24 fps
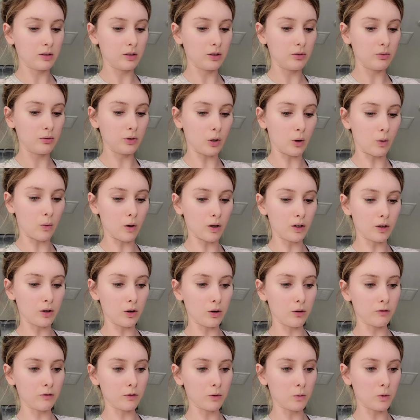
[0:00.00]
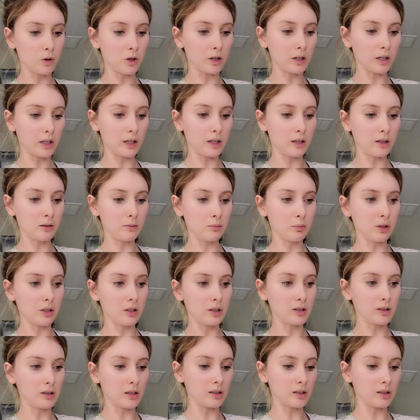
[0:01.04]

You don't want to overwork it because